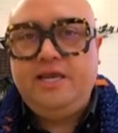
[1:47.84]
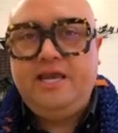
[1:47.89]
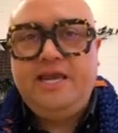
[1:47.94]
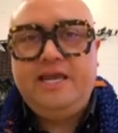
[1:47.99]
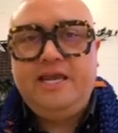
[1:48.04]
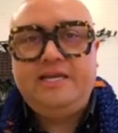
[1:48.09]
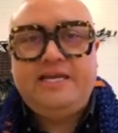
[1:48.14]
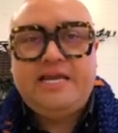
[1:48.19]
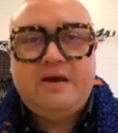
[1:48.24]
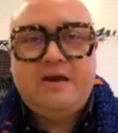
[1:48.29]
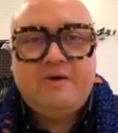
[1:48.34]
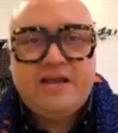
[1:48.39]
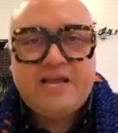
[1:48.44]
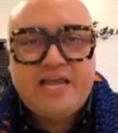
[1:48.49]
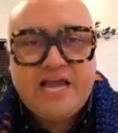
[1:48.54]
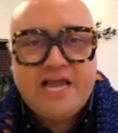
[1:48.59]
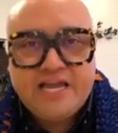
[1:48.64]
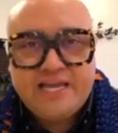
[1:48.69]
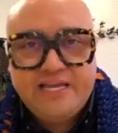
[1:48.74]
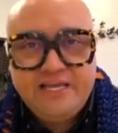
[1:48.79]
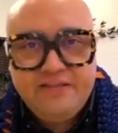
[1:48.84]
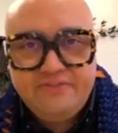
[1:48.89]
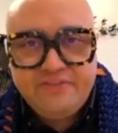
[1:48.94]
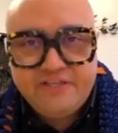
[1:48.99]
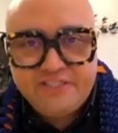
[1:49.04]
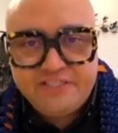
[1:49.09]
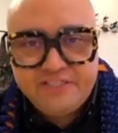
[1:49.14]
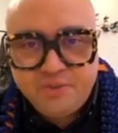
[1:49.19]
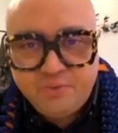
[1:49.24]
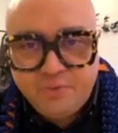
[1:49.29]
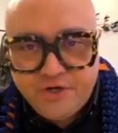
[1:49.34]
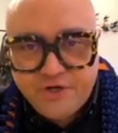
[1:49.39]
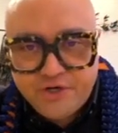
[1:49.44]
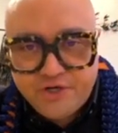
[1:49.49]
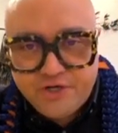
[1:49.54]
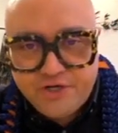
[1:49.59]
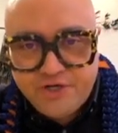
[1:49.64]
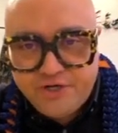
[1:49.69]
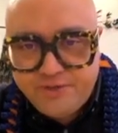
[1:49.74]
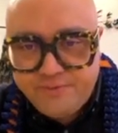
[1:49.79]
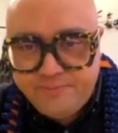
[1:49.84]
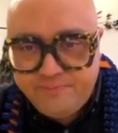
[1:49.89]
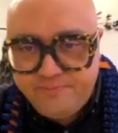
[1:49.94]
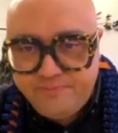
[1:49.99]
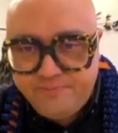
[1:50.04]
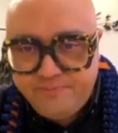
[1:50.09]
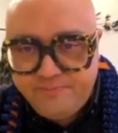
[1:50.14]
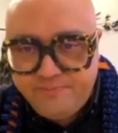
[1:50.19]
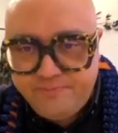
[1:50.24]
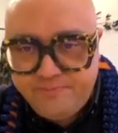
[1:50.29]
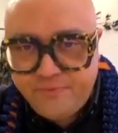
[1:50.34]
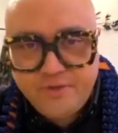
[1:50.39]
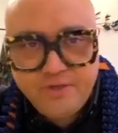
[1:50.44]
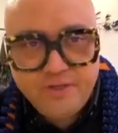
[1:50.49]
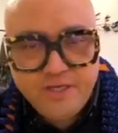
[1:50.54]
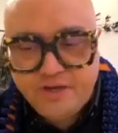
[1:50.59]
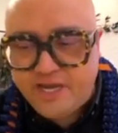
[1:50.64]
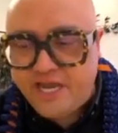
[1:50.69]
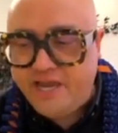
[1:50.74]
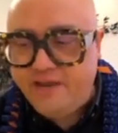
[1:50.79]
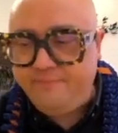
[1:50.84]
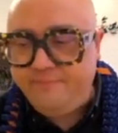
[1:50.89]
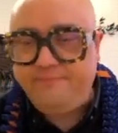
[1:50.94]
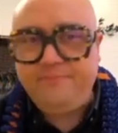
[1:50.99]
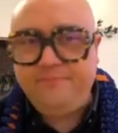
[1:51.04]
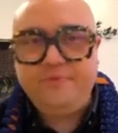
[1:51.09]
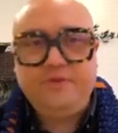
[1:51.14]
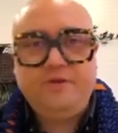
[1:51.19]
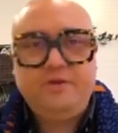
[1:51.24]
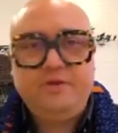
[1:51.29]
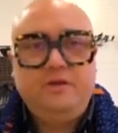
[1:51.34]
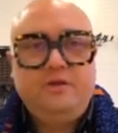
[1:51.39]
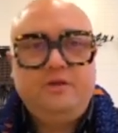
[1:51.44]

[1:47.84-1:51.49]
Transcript: And now I can't get this to work. Okay.